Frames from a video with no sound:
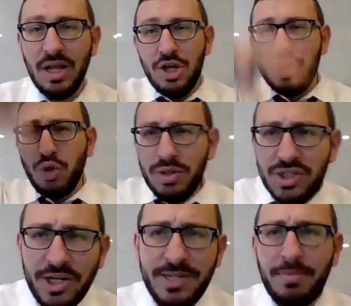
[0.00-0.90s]
So we're
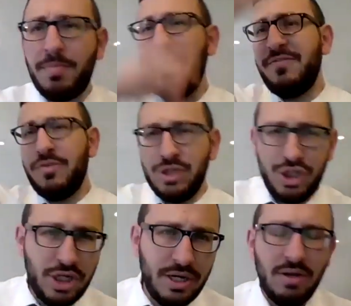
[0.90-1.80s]
starting to prepare for Rosh
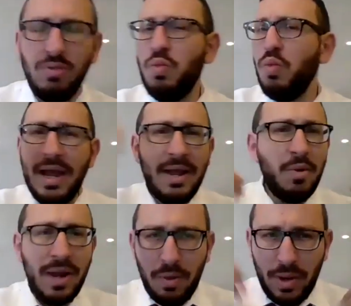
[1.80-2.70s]
Hashanah way,
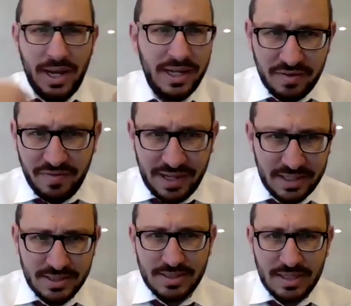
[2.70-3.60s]
way, way in
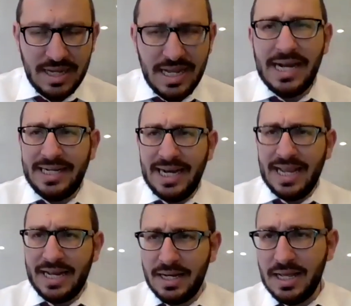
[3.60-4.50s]
advance. And
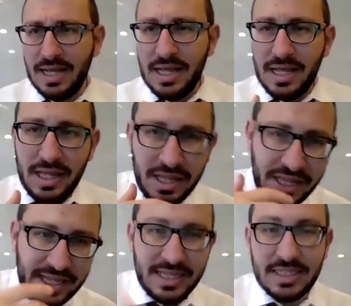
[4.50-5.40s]
again,
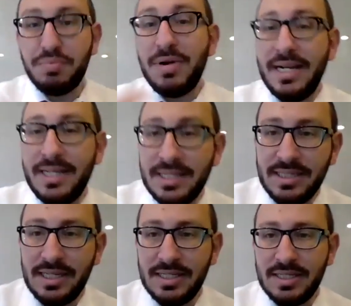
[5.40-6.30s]
these
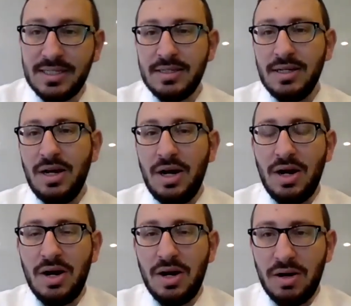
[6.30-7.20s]
practices
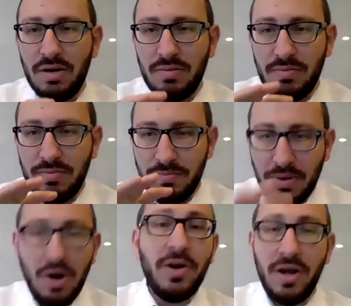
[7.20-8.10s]
are
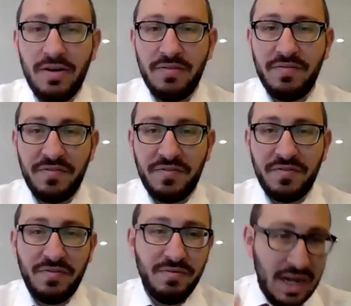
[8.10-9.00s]
part of
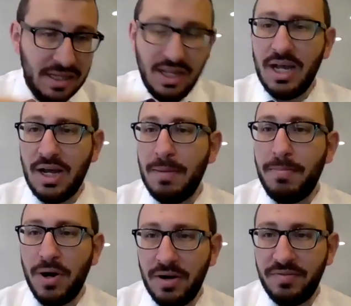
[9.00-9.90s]
halacha and
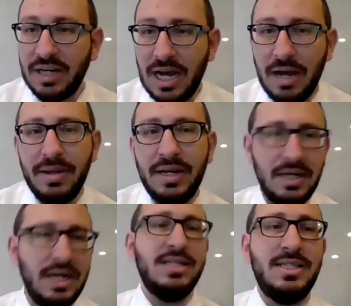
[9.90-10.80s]
part of common
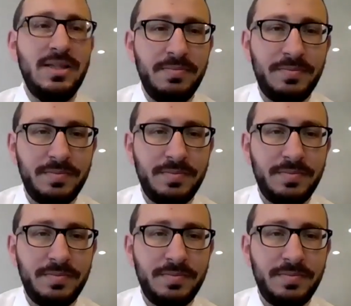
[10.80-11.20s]
custom.